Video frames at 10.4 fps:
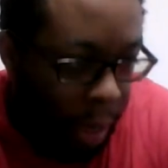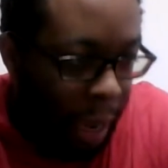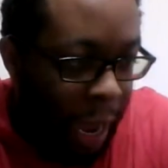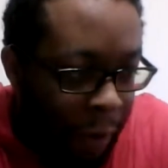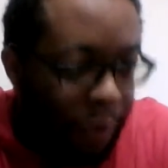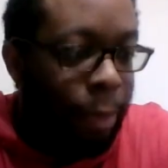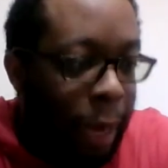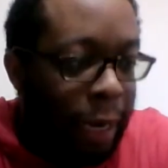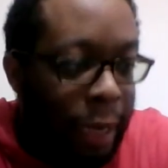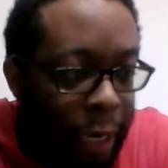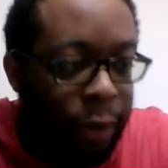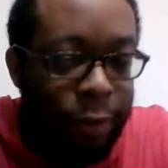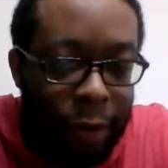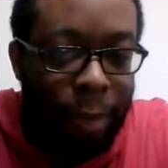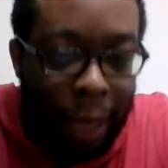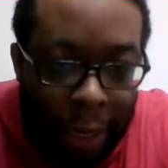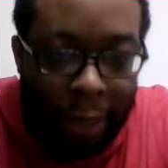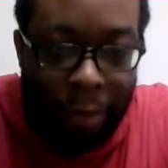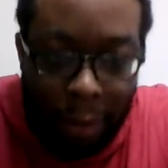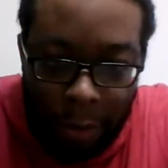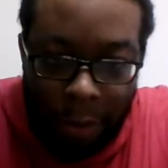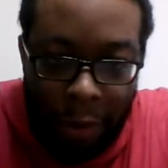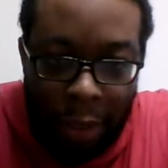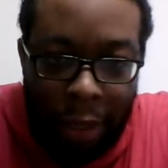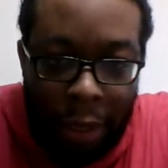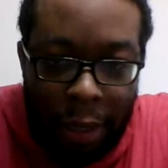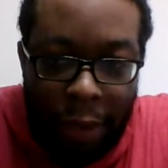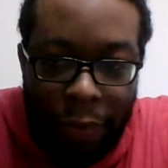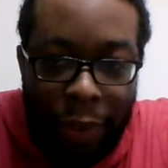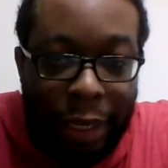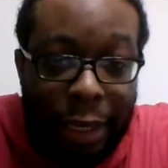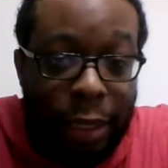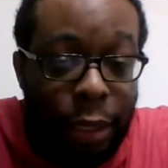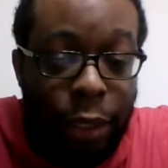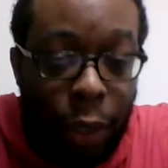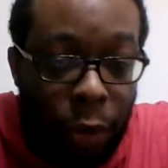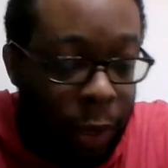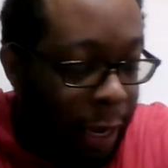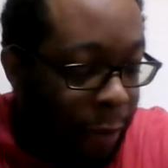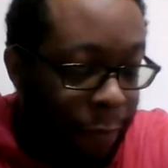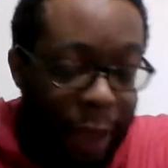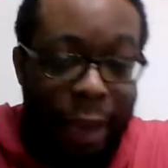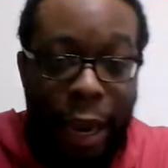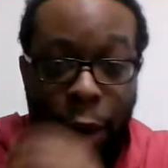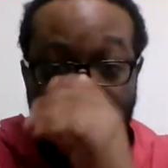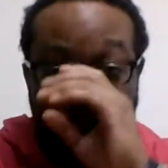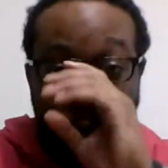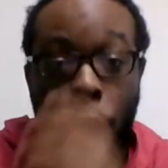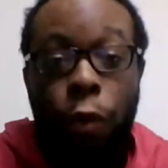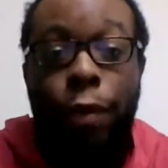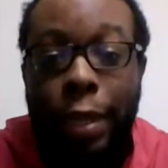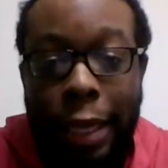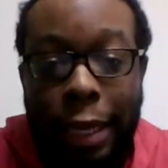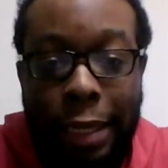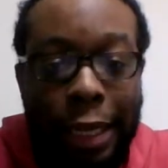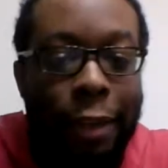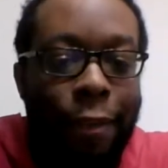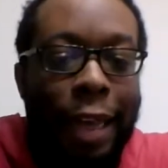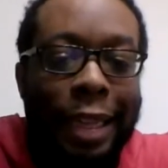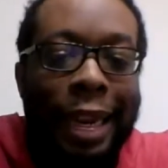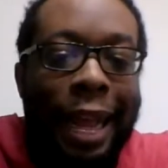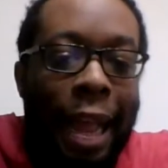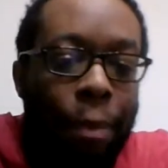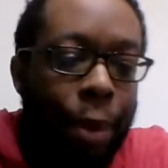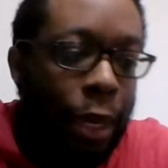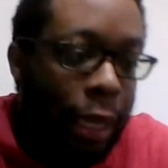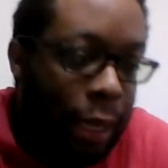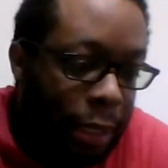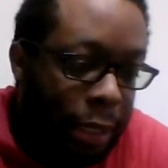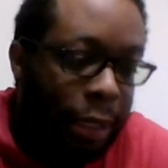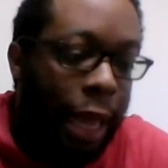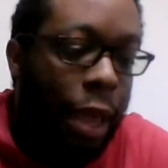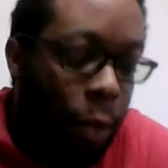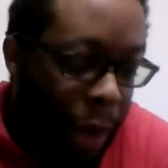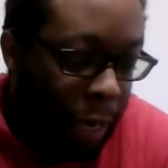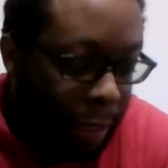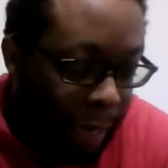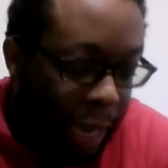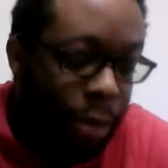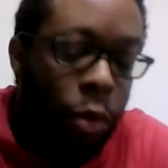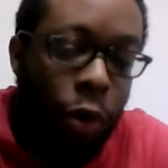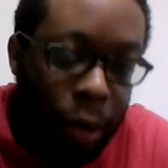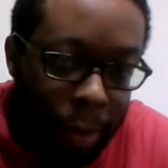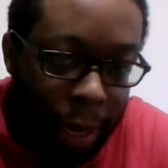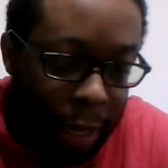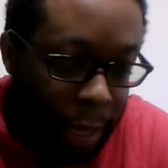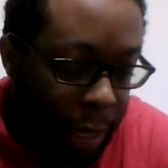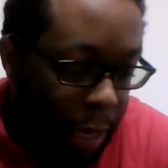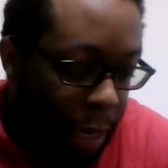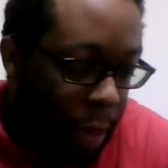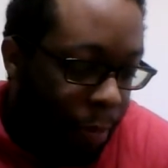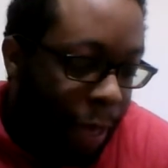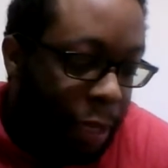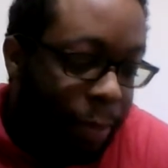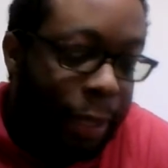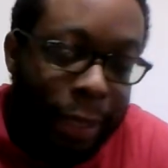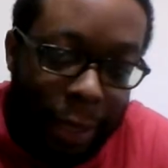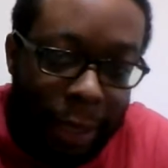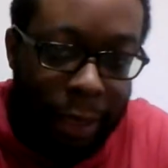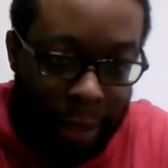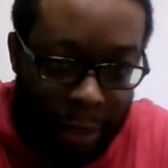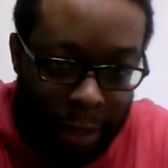Everybody comes from behind, bro. This is a joke. And the fact that we're known for this and the fact that it happened against the same quarterback makes me sick.